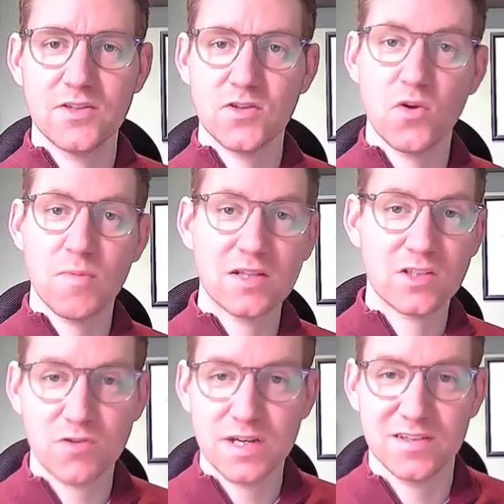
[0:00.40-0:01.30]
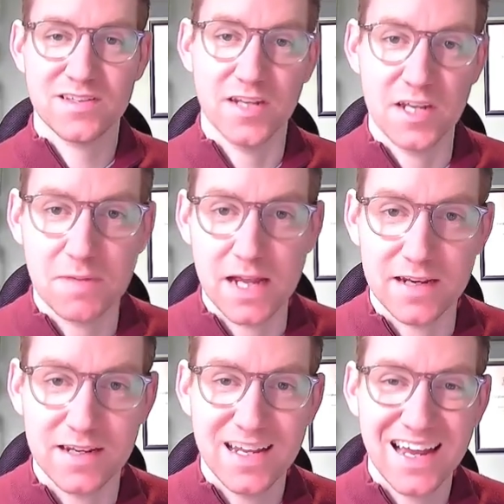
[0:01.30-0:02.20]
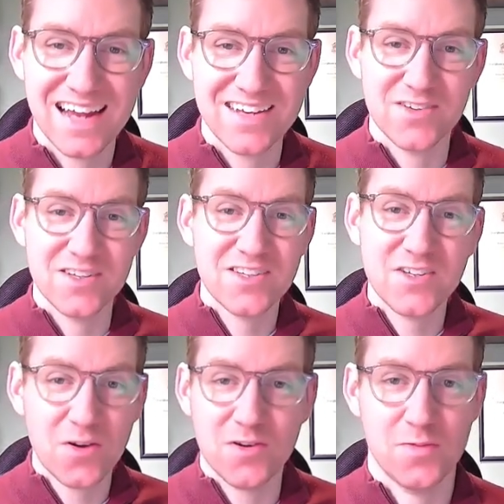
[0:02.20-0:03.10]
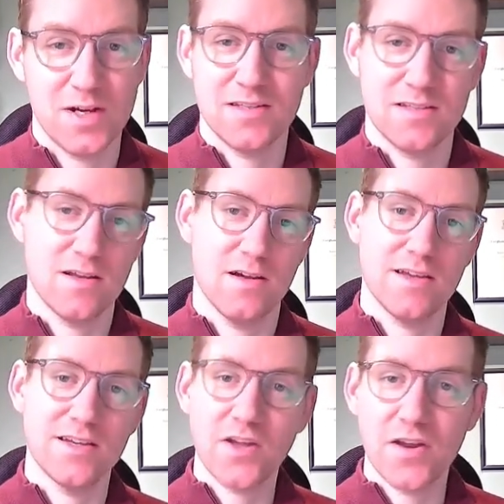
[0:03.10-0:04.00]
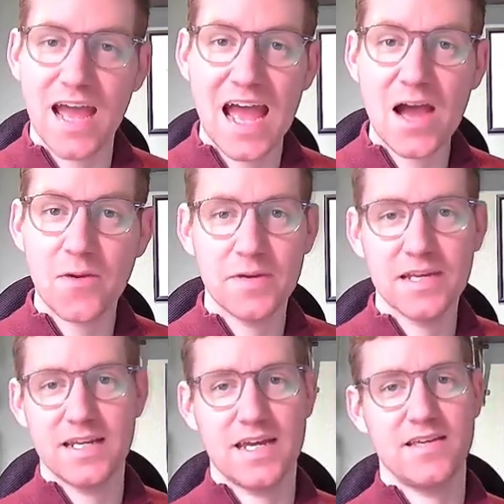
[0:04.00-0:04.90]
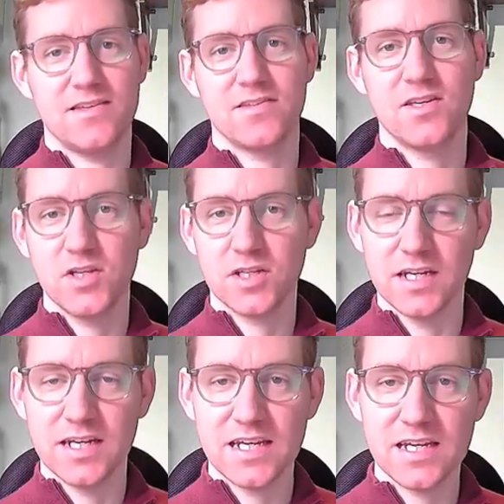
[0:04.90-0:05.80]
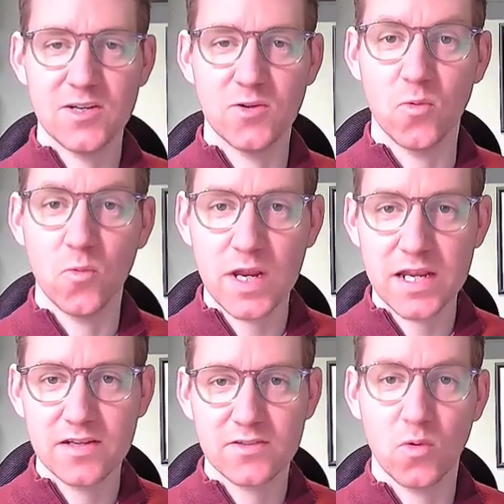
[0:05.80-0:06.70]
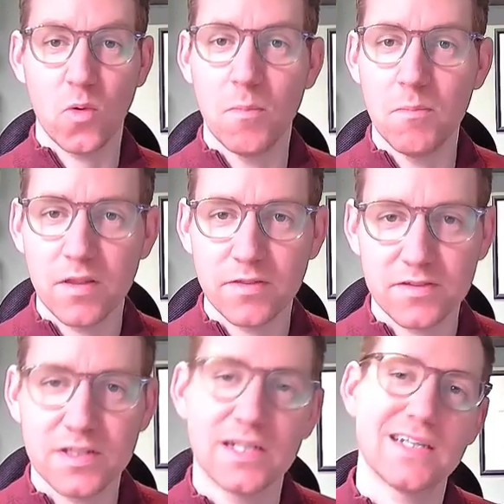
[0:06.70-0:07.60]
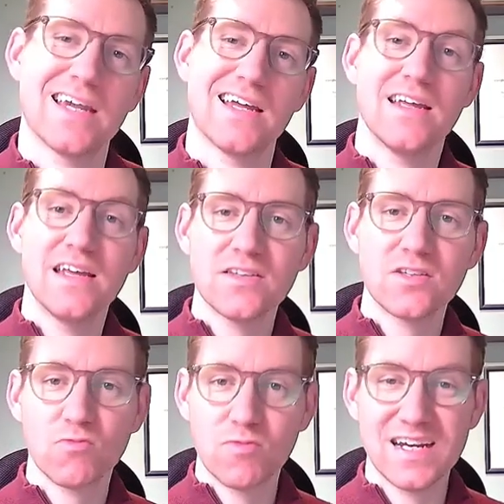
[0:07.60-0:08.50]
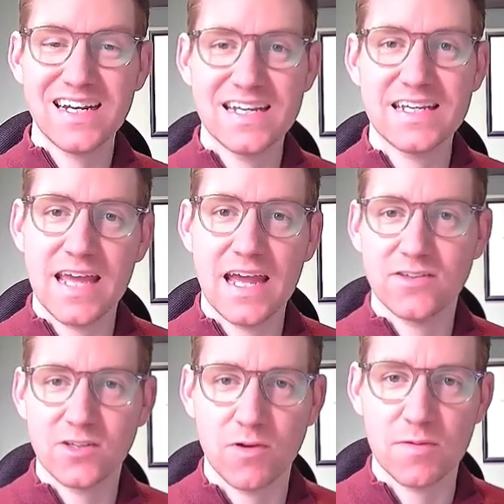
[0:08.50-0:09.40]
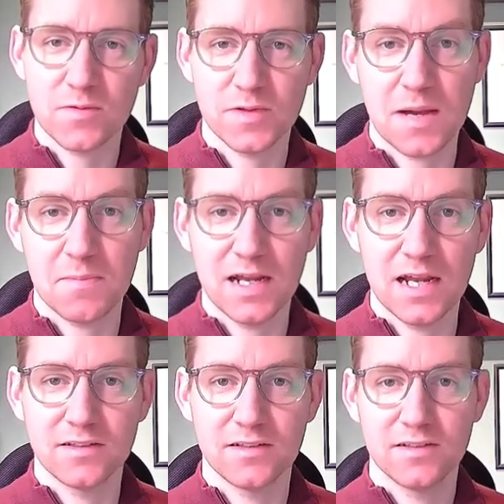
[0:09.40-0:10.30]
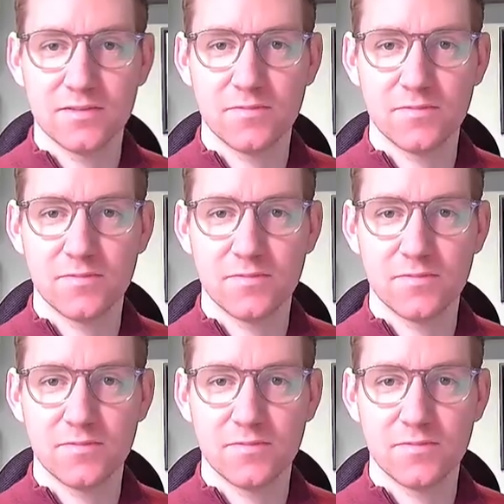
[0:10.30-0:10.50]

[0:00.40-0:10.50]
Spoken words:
So you're about to create your study plan and you don't know where to start. You don't know how many days you're going to need or weeks or months you're going to get to really get to grips with that plan.